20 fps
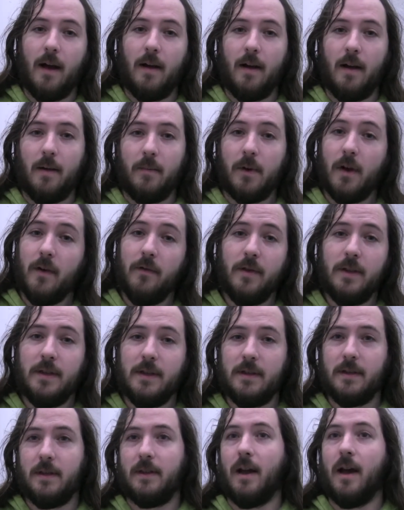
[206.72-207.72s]

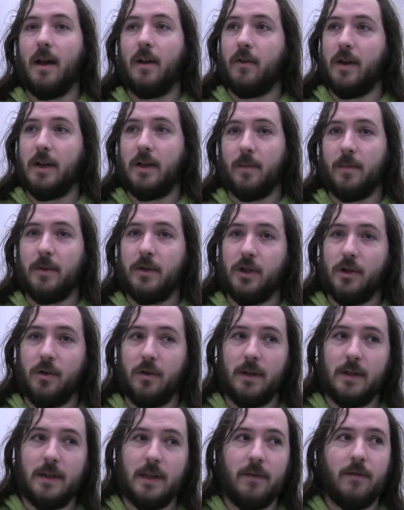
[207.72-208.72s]
Conferences are a great
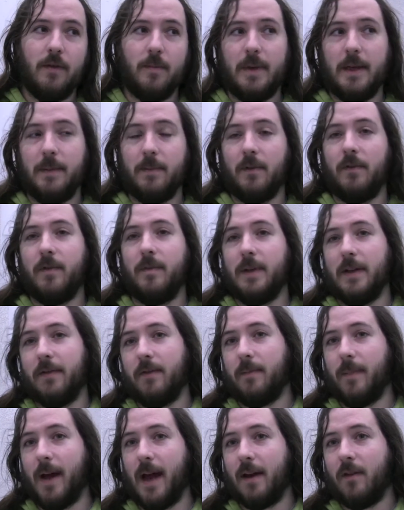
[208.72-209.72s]
opportunity for people from
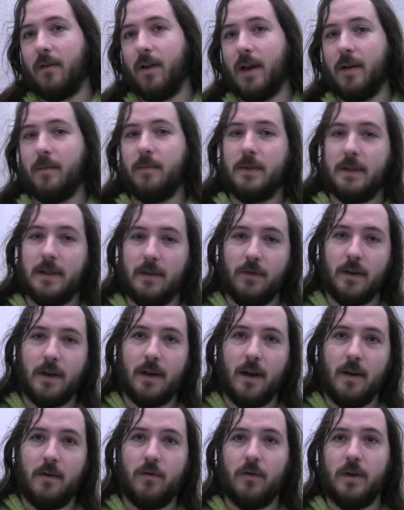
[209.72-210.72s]
different backgrounds, different
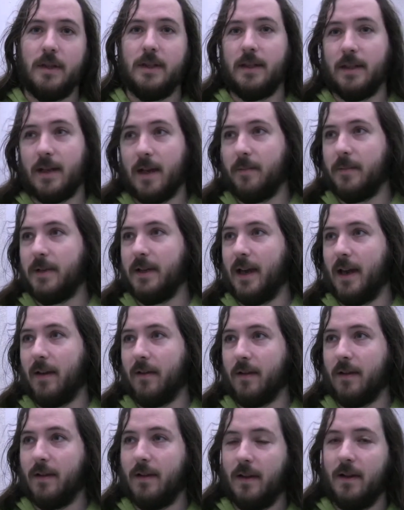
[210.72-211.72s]
countries to come
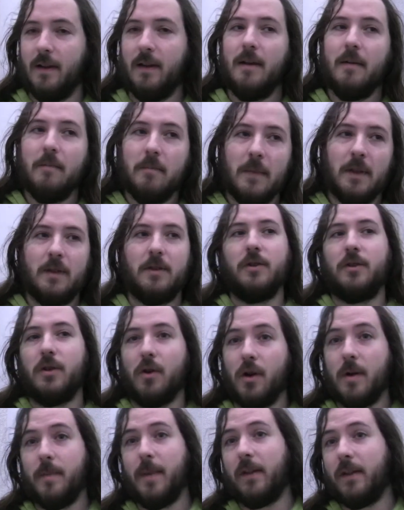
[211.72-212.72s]
together to
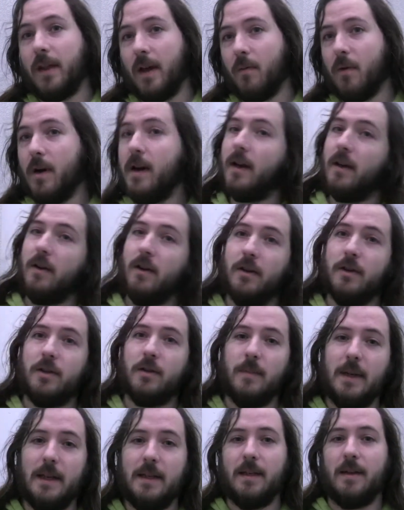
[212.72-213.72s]
talk about their work and
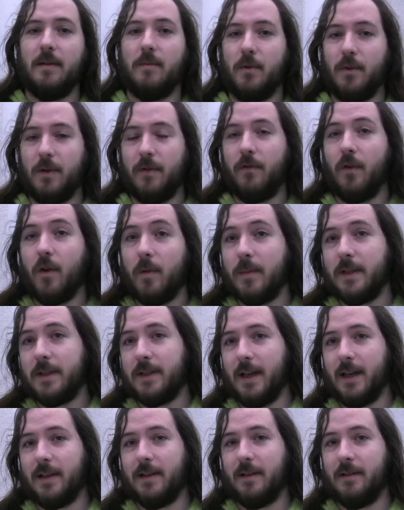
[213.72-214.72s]
also meet in a more informal
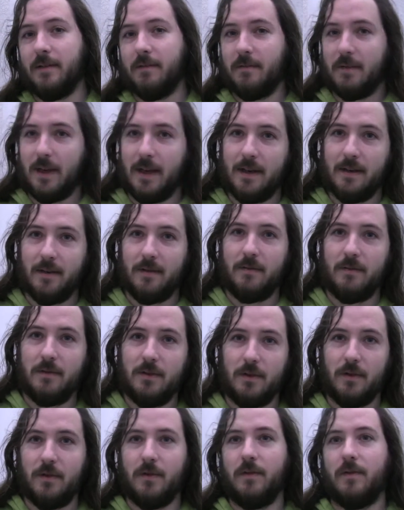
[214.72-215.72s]
setting. They can
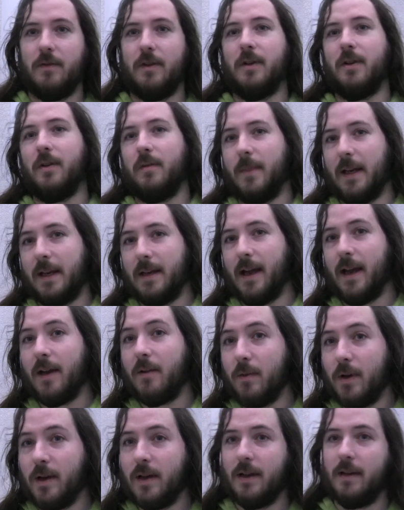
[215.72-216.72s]
sort of, make
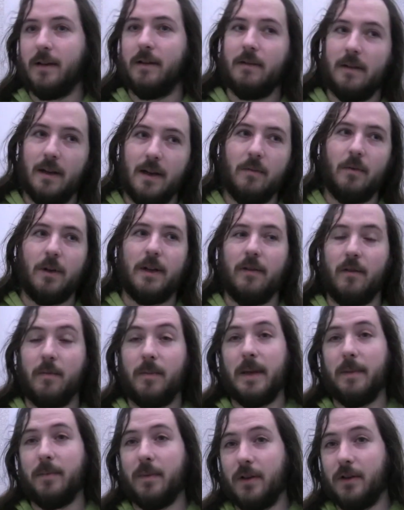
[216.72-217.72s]
network and learn what other
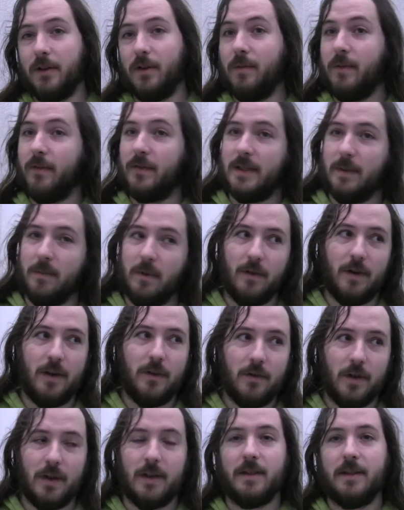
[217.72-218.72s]
people are doing with similar
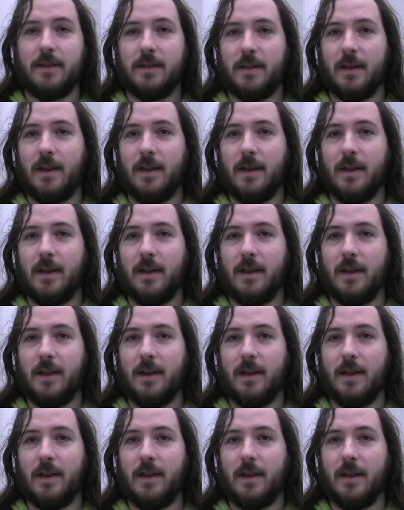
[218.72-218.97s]
interests.